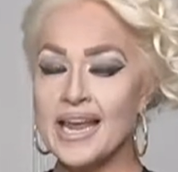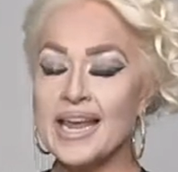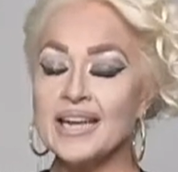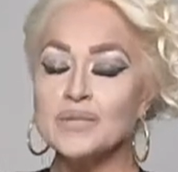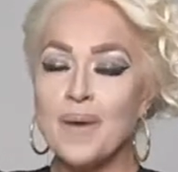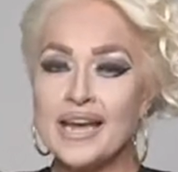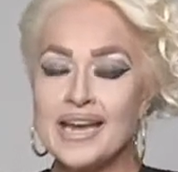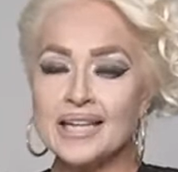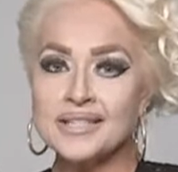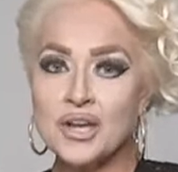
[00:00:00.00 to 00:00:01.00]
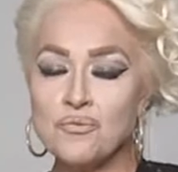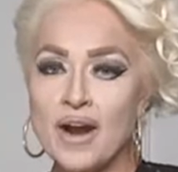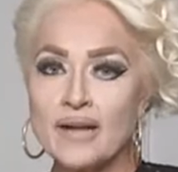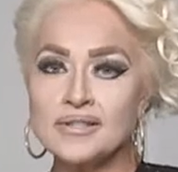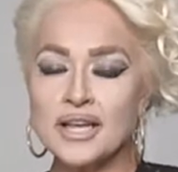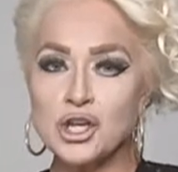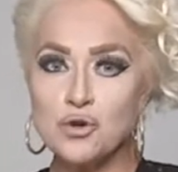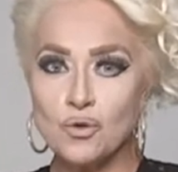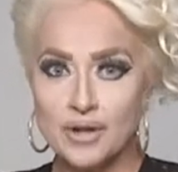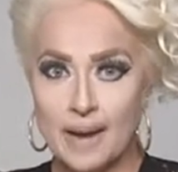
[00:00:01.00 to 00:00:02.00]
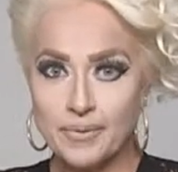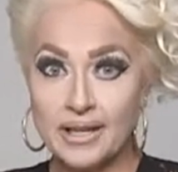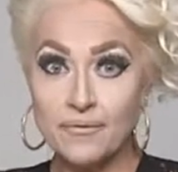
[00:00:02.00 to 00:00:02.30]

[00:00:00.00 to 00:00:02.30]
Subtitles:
It is baguettes and rounds like you will not believe.